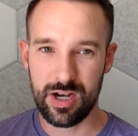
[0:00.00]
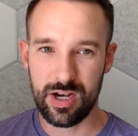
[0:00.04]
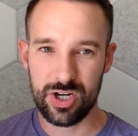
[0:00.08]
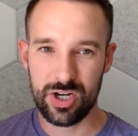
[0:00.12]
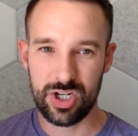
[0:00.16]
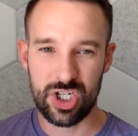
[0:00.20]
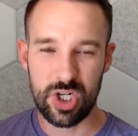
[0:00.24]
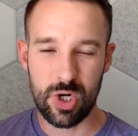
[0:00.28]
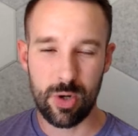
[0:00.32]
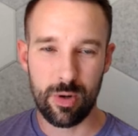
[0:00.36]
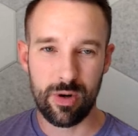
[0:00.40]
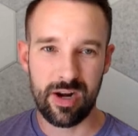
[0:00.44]

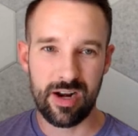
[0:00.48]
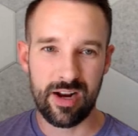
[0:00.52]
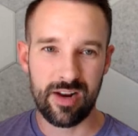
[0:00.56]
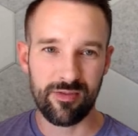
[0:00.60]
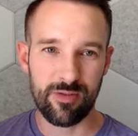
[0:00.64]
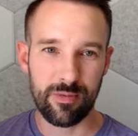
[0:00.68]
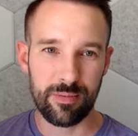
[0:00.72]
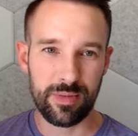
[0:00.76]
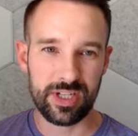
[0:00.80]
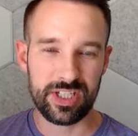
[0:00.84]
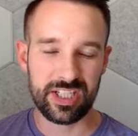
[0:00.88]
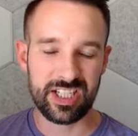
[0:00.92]
show it
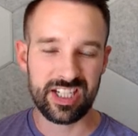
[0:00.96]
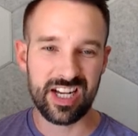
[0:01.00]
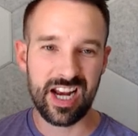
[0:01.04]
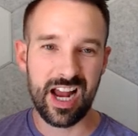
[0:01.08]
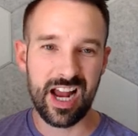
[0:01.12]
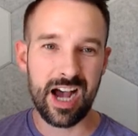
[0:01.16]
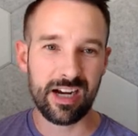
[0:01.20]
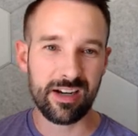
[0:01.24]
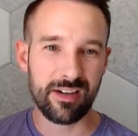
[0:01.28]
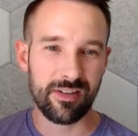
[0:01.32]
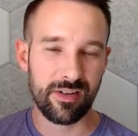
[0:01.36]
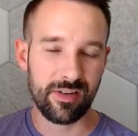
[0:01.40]
from the
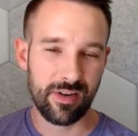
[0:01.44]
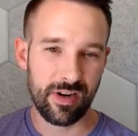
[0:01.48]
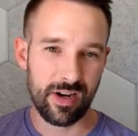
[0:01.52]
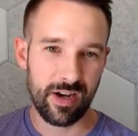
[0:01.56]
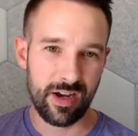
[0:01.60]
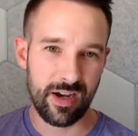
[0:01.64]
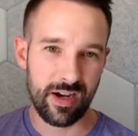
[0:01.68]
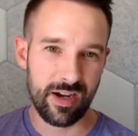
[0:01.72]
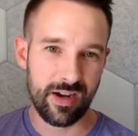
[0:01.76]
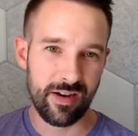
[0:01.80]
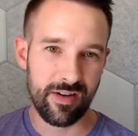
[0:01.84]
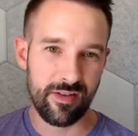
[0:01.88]

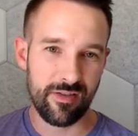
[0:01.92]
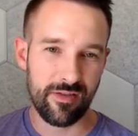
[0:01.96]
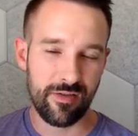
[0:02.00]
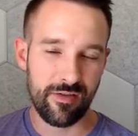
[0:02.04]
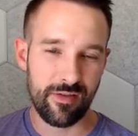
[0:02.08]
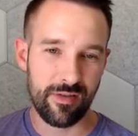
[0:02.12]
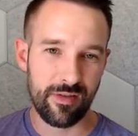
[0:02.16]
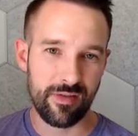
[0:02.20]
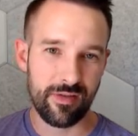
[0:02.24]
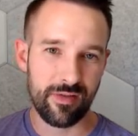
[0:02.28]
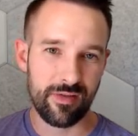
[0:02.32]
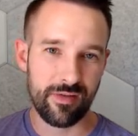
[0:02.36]
Tanakh
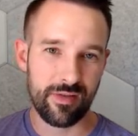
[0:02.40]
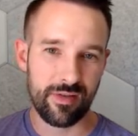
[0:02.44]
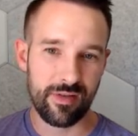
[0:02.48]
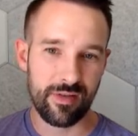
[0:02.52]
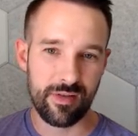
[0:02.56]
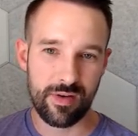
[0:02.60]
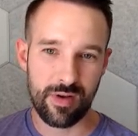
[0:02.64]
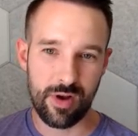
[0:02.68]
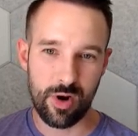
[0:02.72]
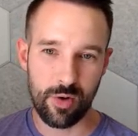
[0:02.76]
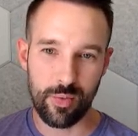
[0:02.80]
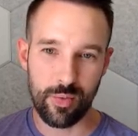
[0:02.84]

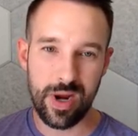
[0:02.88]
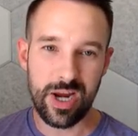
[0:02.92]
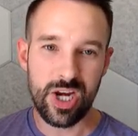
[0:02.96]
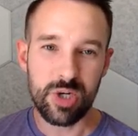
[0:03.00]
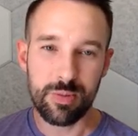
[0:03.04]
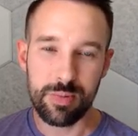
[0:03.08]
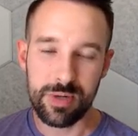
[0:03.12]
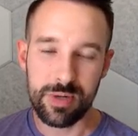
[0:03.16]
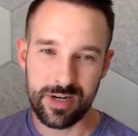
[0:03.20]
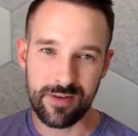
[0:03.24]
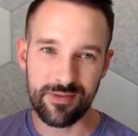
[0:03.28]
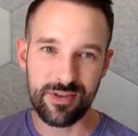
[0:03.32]

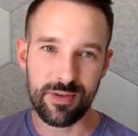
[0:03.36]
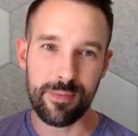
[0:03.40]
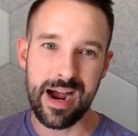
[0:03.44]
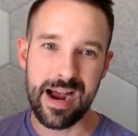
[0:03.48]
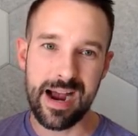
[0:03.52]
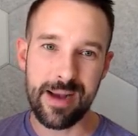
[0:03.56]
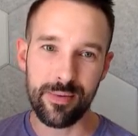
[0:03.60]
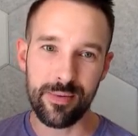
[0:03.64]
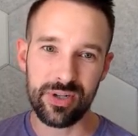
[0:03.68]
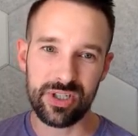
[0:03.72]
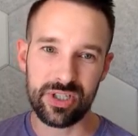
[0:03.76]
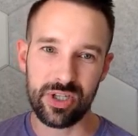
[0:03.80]
arrangement of the
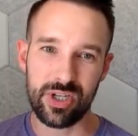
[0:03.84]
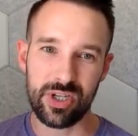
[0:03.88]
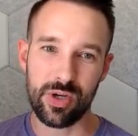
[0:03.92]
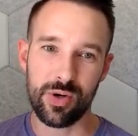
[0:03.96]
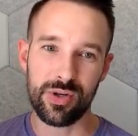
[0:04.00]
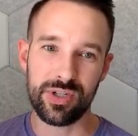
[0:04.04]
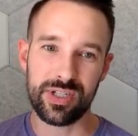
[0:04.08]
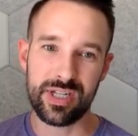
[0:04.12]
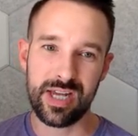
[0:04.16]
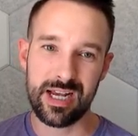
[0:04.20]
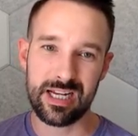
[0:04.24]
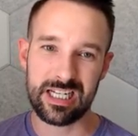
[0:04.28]
Bible. So the
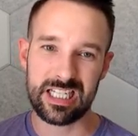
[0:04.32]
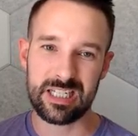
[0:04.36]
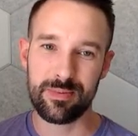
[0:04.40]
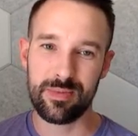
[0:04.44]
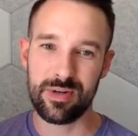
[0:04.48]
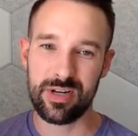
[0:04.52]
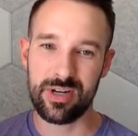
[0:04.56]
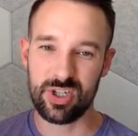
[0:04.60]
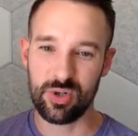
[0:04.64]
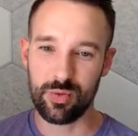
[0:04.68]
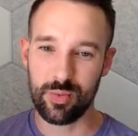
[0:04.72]
Old Testament is